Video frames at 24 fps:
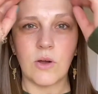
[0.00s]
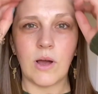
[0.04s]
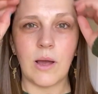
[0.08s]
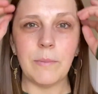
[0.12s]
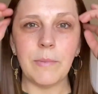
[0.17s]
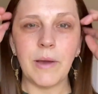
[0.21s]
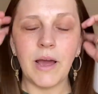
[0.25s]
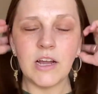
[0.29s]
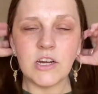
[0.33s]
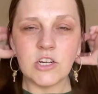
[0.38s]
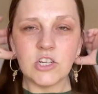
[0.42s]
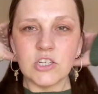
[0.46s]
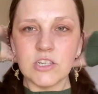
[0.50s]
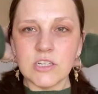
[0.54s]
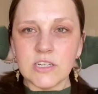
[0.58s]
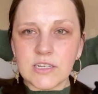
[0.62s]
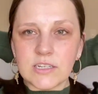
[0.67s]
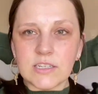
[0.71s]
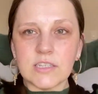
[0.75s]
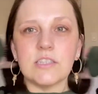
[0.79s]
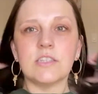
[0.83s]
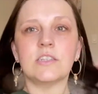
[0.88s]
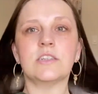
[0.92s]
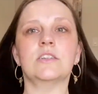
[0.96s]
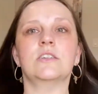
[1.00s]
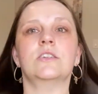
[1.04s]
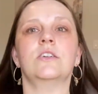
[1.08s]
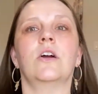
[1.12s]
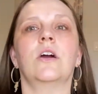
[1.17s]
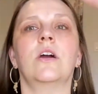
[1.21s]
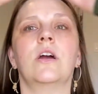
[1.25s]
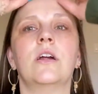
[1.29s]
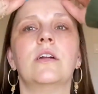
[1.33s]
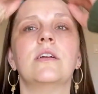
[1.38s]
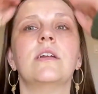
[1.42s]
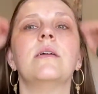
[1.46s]
I'm actually gonna
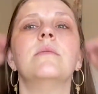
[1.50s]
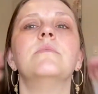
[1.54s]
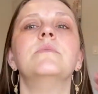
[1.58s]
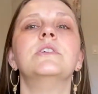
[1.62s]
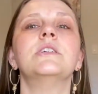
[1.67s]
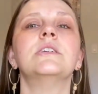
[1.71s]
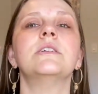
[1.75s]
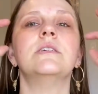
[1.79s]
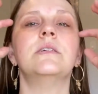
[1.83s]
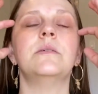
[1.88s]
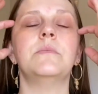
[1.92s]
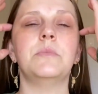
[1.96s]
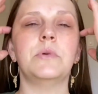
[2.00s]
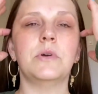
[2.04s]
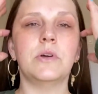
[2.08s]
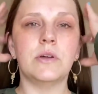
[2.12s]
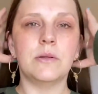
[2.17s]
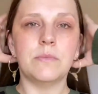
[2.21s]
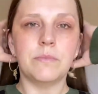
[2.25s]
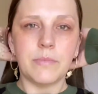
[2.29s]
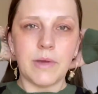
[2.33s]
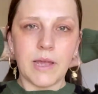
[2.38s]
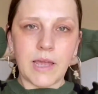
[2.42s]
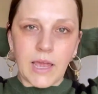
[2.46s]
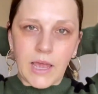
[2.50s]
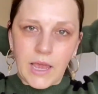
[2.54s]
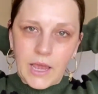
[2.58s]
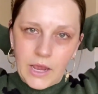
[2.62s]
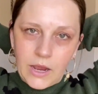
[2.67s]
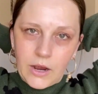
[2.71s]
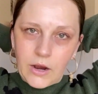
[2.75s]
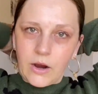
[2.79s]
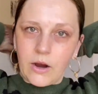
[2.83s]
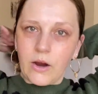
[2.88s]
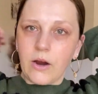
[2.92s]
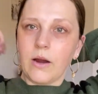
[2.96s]
start, I'm just gonna put my
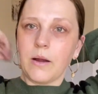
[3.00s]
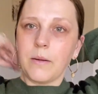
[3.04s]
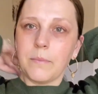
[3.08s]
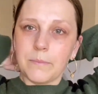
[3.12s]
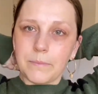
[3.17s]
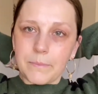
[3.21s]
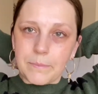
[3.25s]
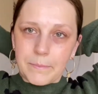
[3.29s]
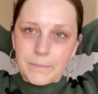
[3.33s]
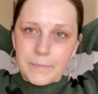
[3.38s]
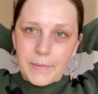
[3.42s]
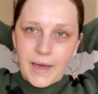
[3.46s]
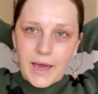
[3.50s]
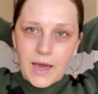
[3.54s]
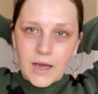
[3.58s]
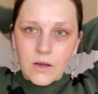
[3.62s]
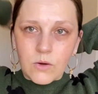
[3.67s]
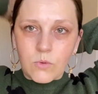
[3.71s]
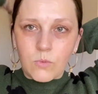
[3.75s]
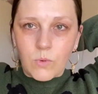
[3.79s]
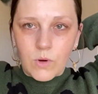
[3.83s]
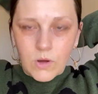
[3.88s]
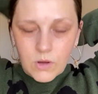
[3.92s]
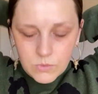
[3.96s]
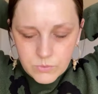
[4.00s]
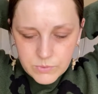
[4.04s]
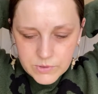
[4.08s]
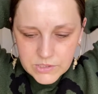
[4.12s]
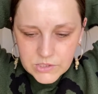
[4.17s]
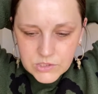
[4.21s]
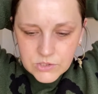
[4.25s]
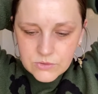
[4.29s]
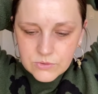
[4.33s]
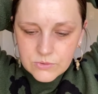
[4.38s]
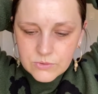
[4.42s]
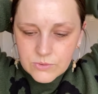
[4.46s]
hair back while we
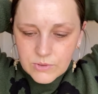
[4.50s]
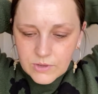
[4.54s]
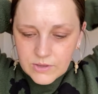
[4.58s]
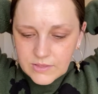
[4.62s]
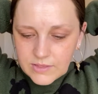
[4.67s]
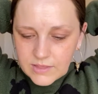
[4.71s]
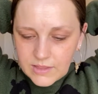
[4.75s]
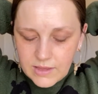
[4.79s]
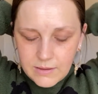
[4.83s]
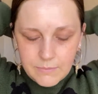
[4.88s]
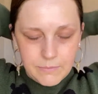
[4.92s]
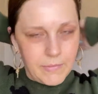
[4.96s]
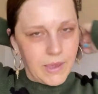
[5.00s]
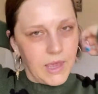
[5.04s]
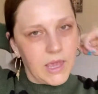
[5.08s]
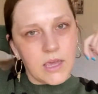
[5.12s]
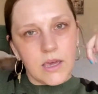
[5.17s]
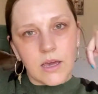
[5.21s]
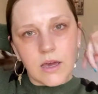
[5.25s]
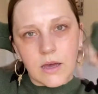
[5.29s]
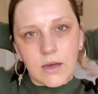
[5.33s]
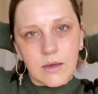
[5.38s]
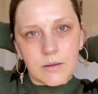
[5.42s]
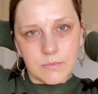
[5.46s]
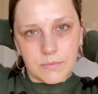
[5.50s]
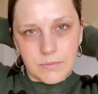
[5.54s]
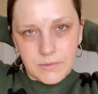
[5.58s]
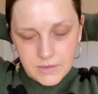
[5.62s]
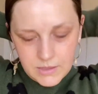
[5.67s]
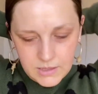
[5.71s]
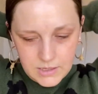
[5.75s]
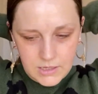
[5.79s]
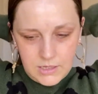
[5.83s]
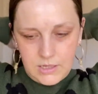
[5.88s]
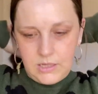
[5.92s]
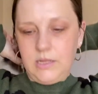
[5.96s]
do the makeup
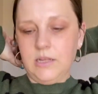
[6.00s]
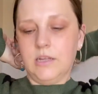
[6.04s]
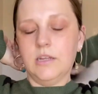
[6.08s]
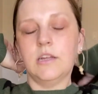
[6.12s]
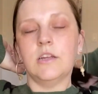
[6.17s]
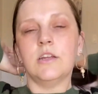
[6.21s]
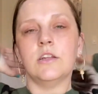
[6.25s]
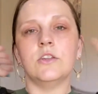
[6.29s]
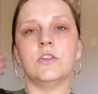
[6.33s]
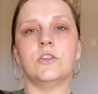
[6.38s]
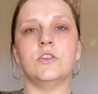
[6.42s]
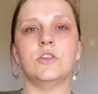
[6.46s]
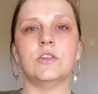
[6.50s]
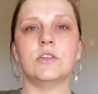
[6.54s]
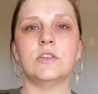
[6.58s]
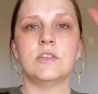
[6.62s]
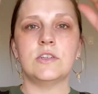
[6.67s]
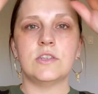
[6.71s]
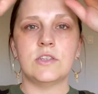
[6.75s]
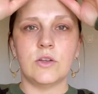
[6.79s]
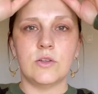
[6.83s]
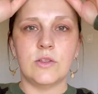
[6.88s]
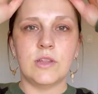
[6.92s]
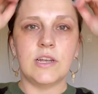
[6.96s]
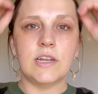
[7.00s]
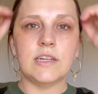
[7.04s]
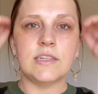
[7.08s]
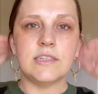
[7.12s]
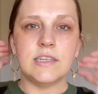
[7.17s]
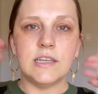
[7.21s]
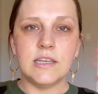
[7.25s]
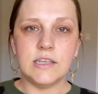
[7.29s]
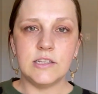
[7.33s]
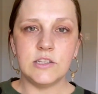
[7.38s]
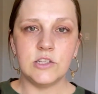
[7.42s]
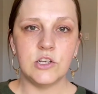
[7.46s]
just so that it's
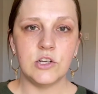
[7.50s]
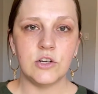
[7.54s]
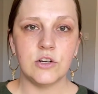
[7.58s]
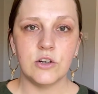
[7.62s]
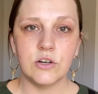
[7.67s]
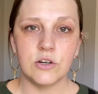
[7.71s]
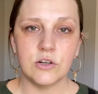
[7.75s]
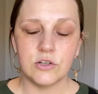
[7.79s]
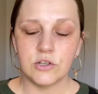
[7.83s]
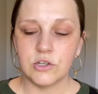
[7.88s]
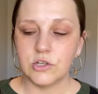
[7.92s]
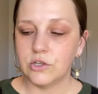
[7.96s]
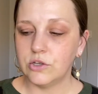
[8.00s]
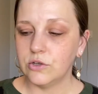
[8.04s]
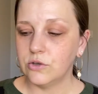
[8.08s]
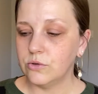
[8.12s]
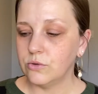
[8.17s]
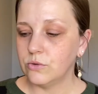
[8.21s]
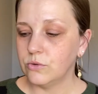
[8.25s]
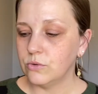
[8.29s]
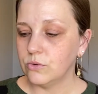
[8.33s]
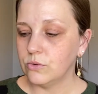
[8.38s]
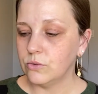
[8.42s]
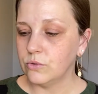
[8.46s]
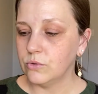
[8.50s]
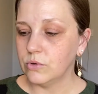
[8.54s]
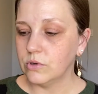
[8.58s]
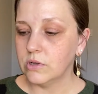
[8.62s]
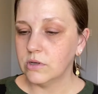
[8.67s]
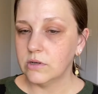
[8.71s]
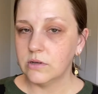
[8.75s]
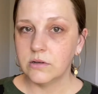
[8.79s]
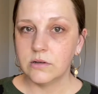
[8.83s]
easier to